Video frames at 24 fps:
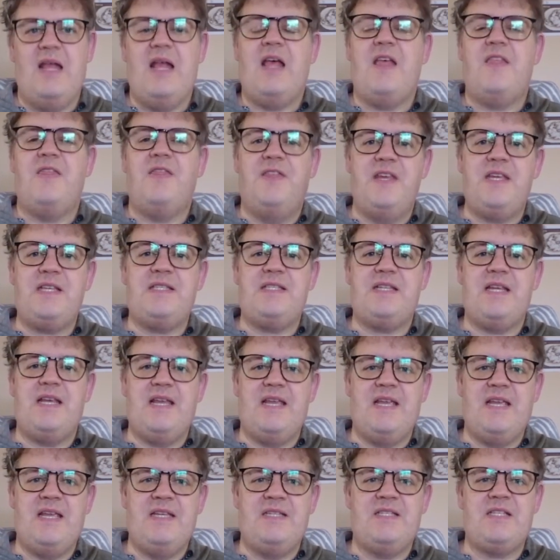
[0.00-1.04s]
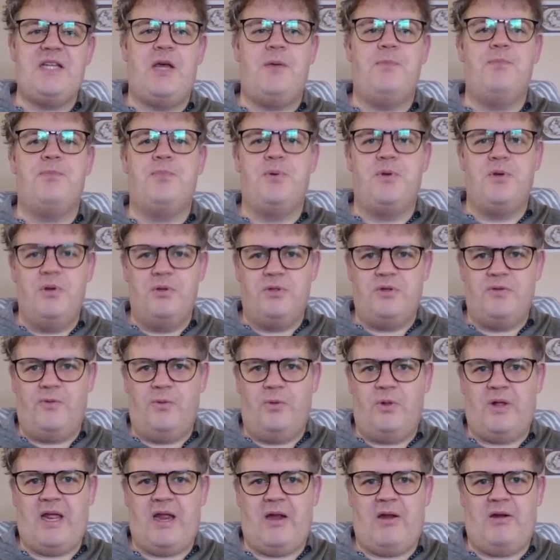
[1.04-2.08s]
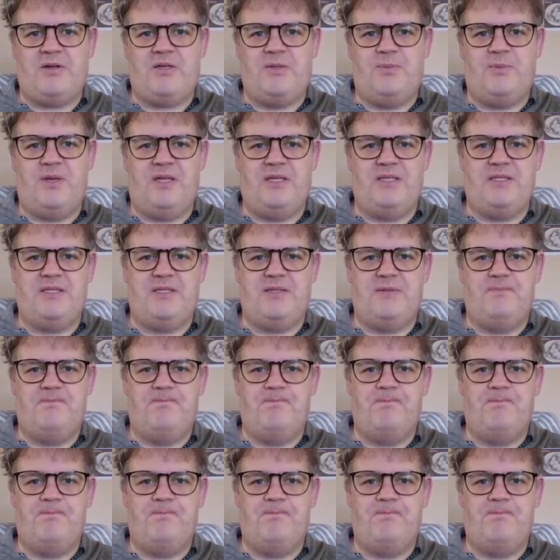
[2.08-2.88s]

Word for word: This is a beautiful character piece.